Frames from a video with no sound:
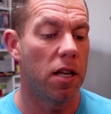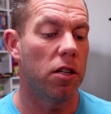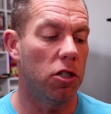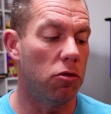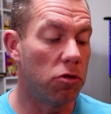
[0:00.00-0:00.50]

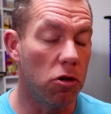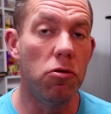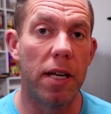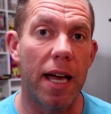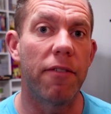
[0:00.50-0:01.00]
you do
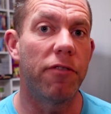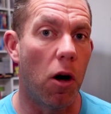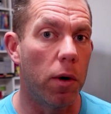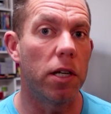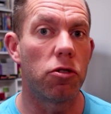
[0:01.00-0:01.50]
get
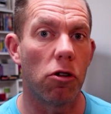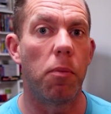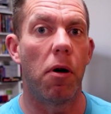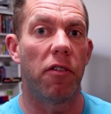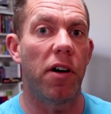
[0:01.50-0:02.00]
voltage
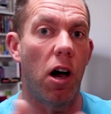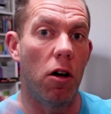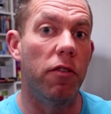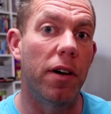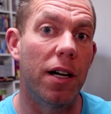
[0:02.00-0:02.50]
drop off
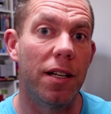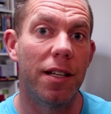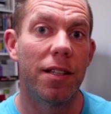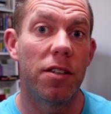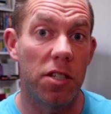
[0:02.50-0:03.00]
over
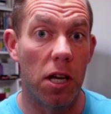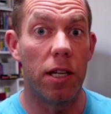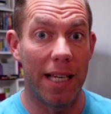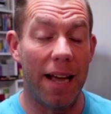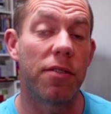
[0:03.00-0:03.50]
certain
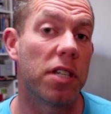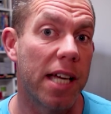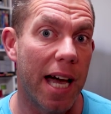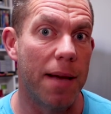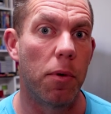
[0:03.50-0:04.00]
lengths of
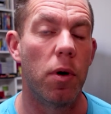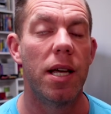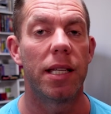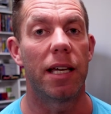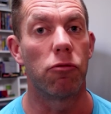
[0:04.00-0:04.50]
cable.
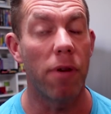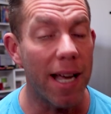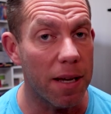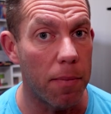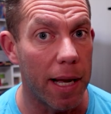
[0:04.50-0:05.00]
They
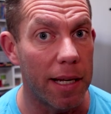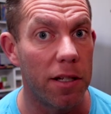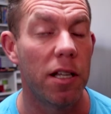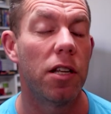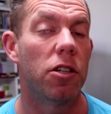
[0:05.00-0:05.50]
recommend
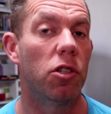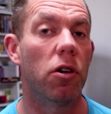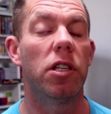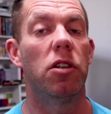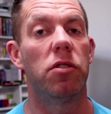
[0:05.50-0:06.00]

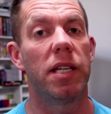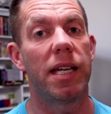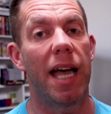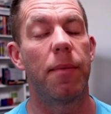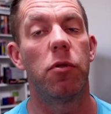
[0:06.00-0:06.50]
not using
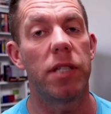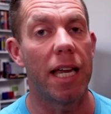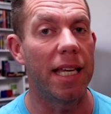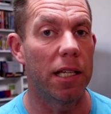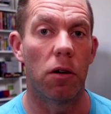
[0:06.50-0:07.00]
cables
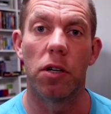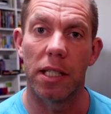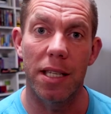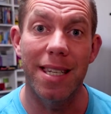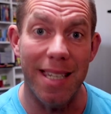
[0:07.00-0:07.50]
any longer
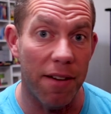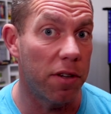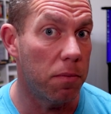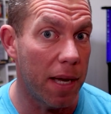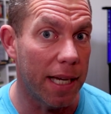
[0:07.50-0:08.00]
than
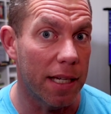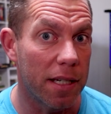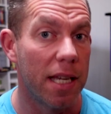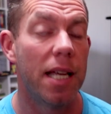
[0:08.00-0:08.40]
7 meters.